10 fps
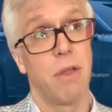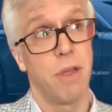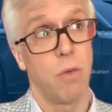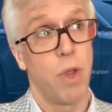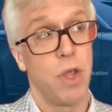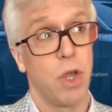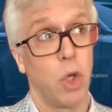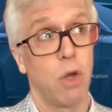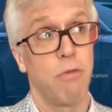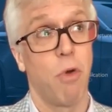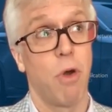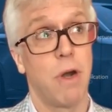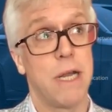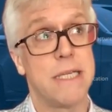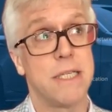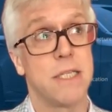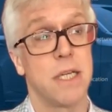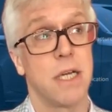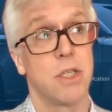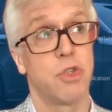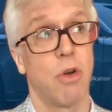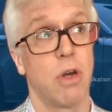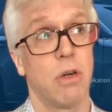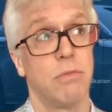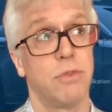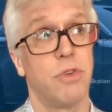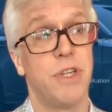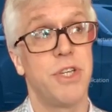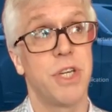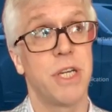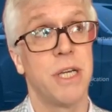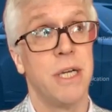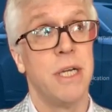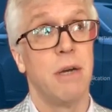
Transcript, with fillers: I think what you can look for is uh, stronger strategic